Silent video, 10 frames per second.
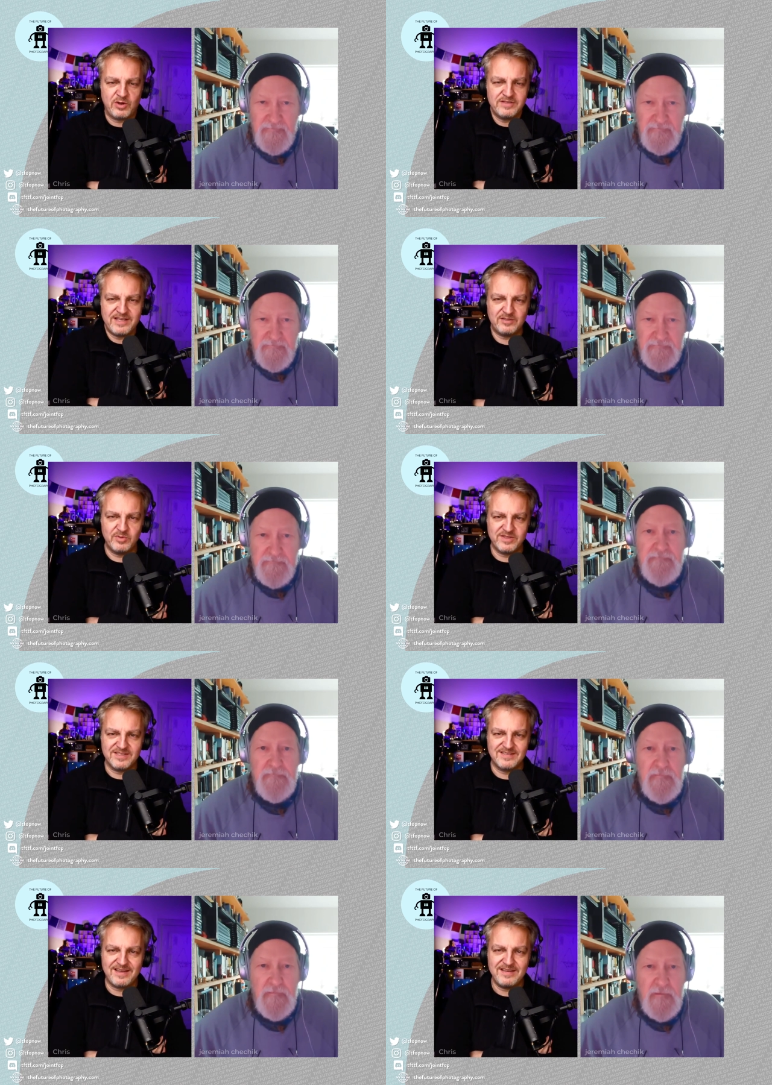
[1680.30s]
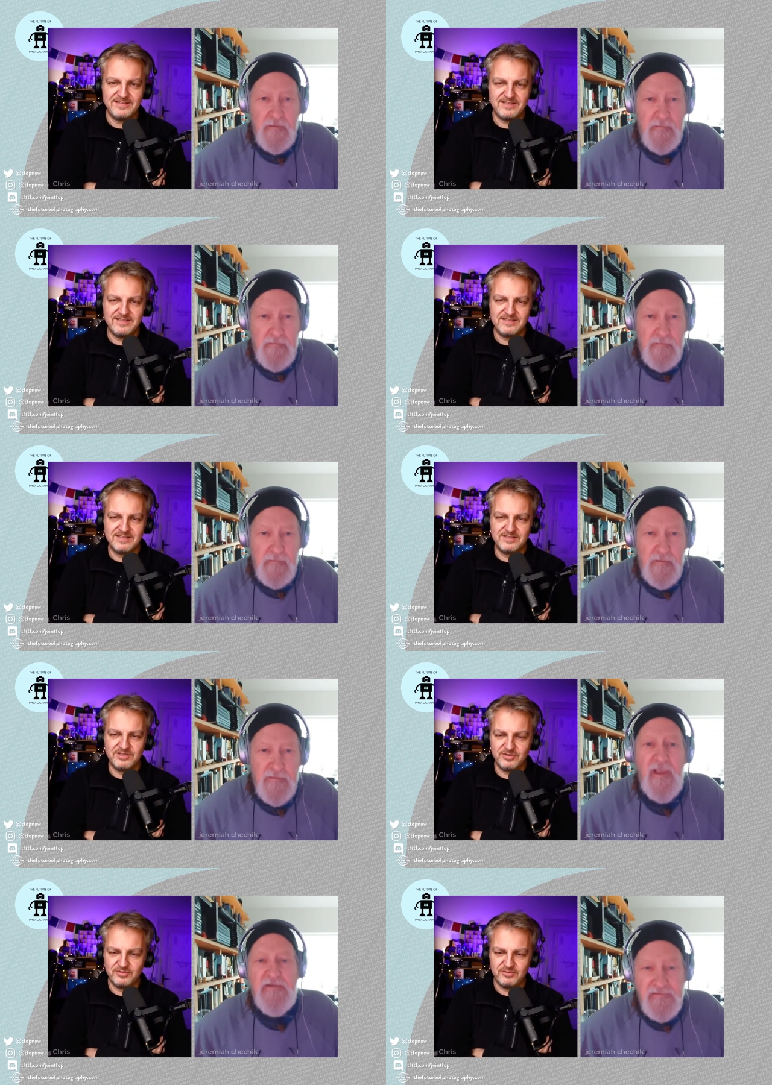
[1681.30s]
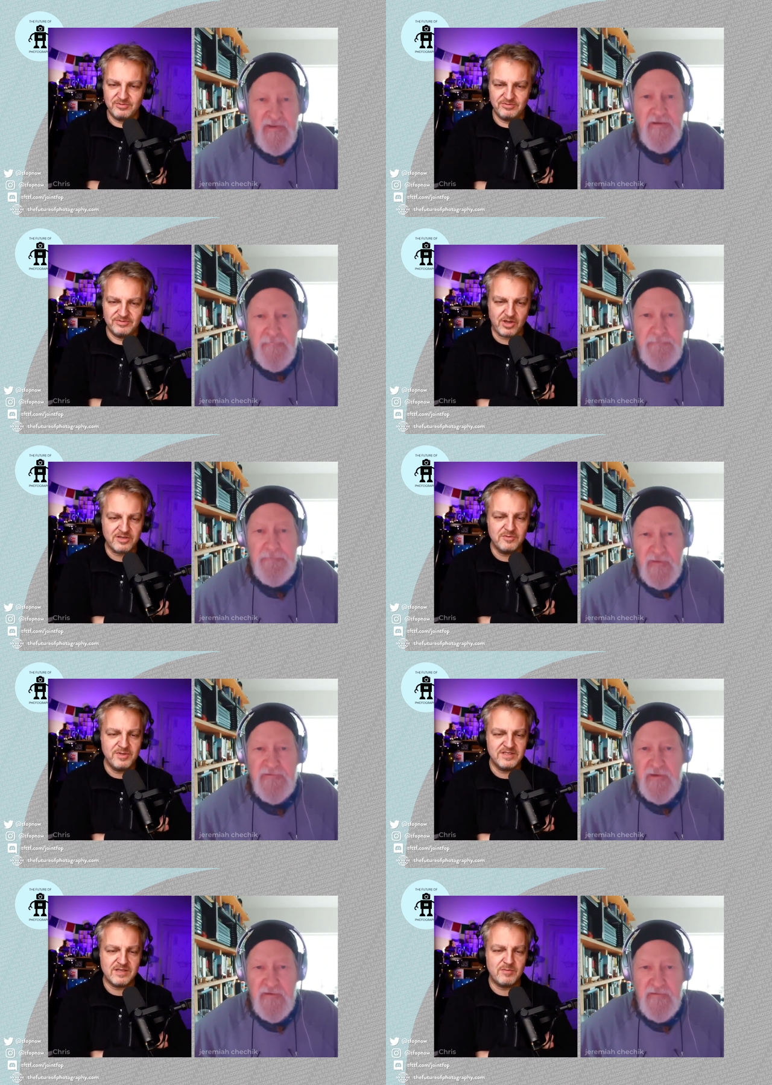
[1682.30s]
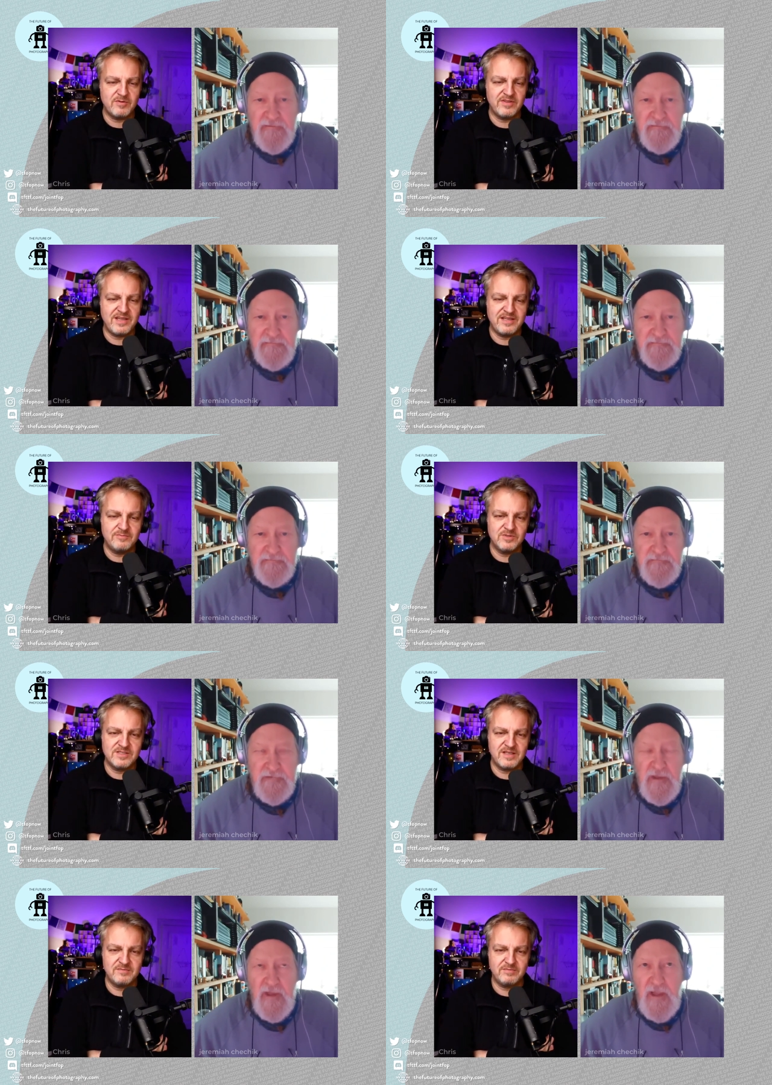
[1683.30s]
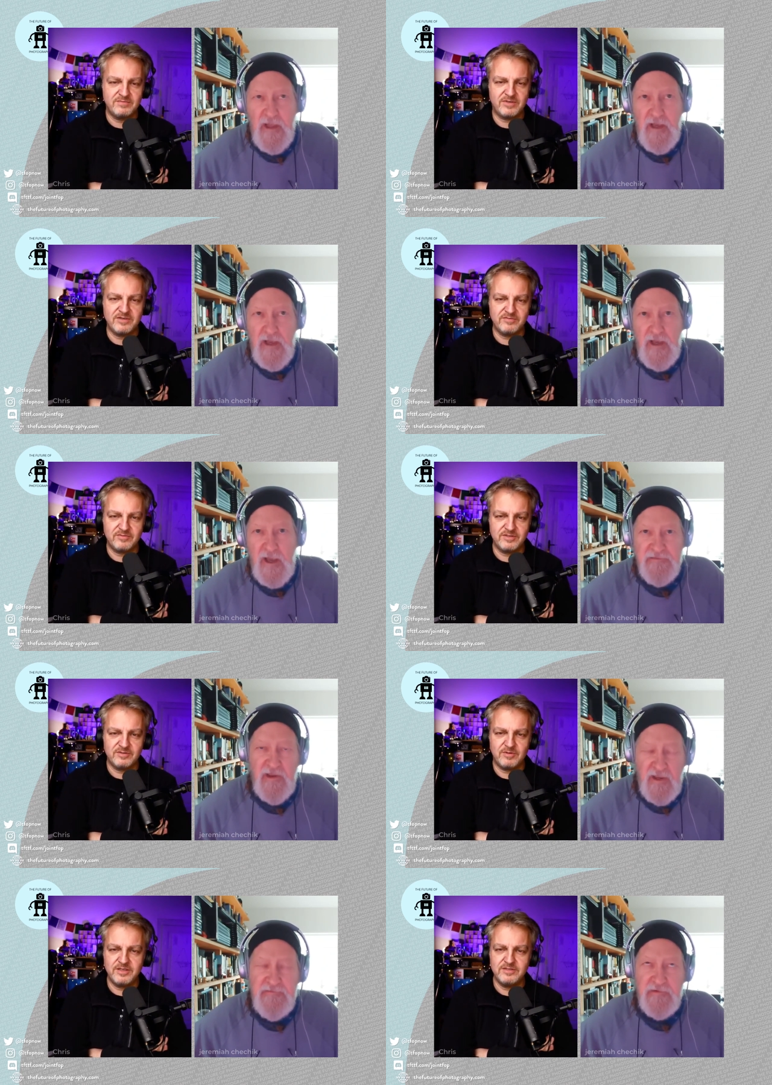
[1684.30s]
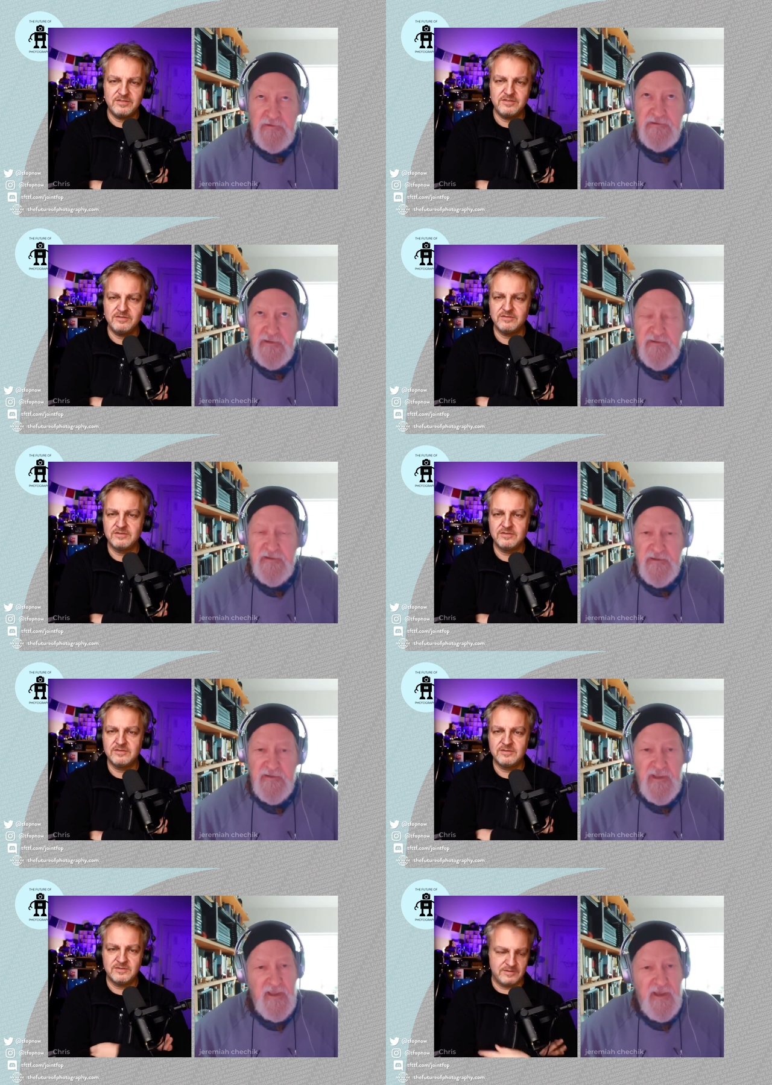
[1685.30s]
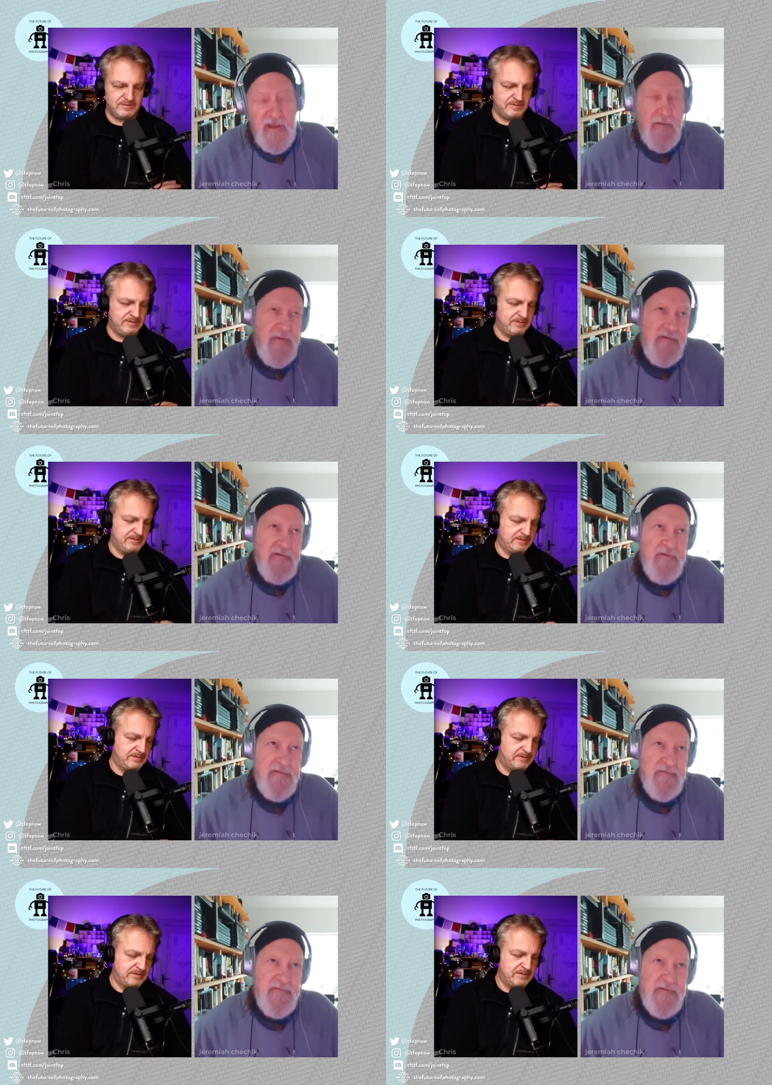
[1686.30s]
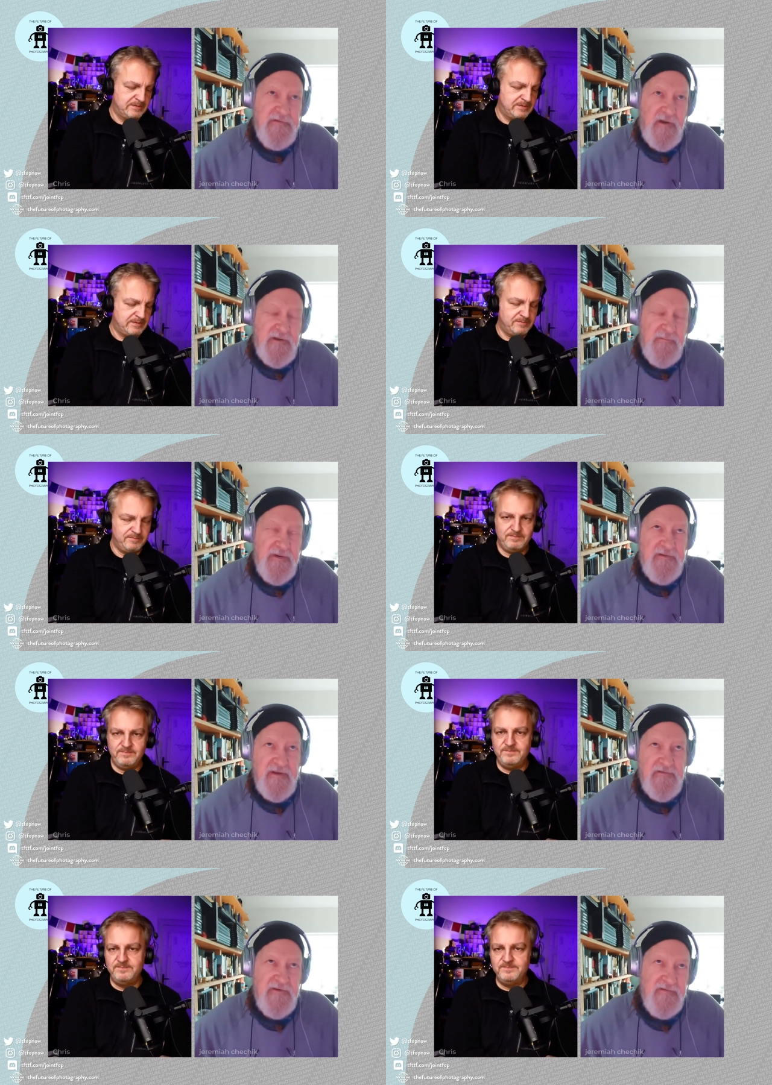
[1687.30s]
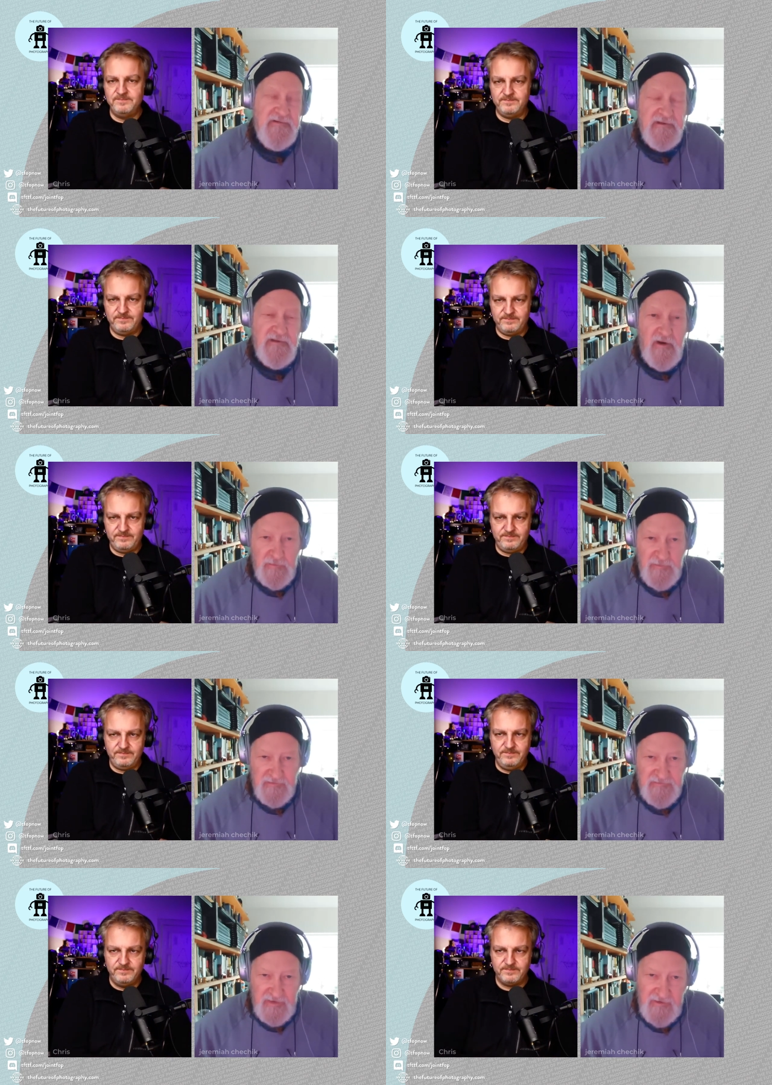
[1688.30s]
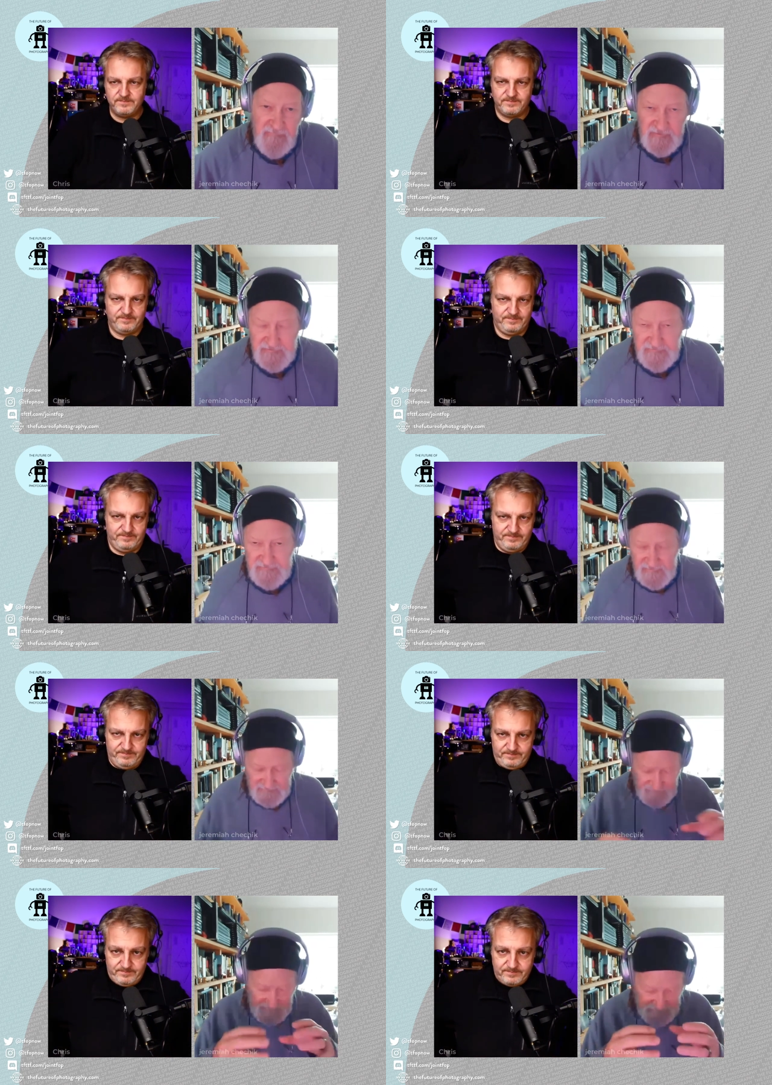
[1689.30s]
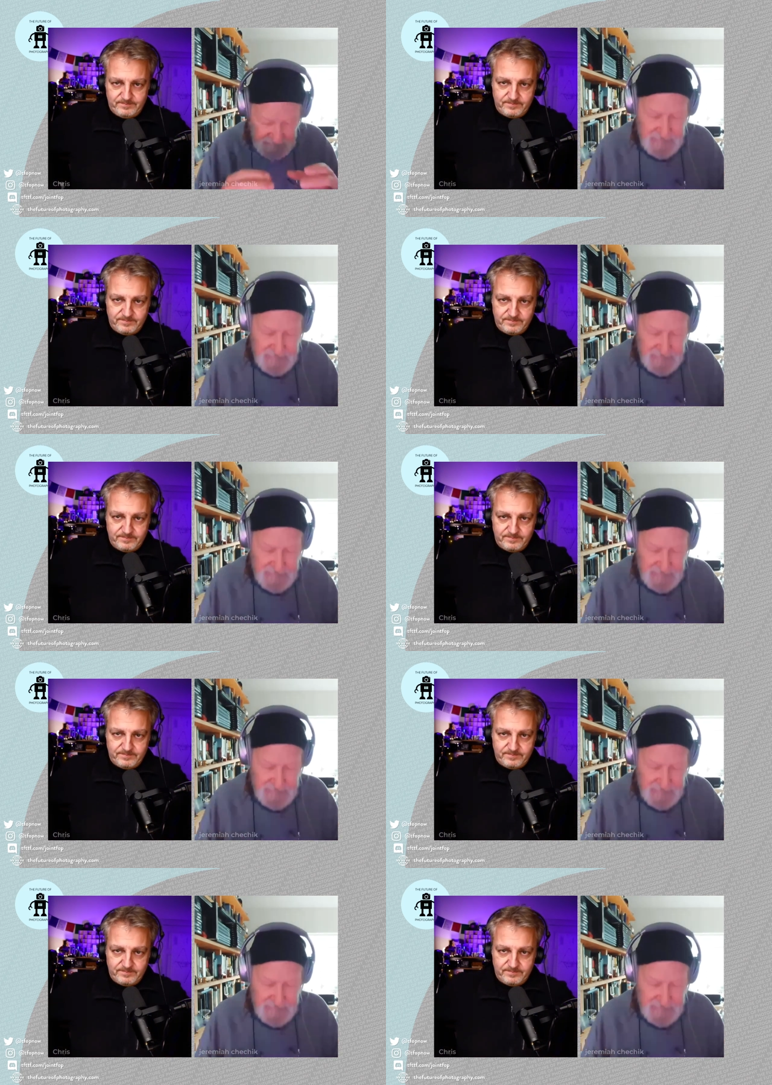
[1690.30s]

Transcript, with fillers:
Speaker 1: contact with the scientists? Did you yes, yeah. document some of that? Was that uh, I, I, took to a,
Speaker 2: yeah. I mean, the, the, documentation is a little hard because they have all these kind of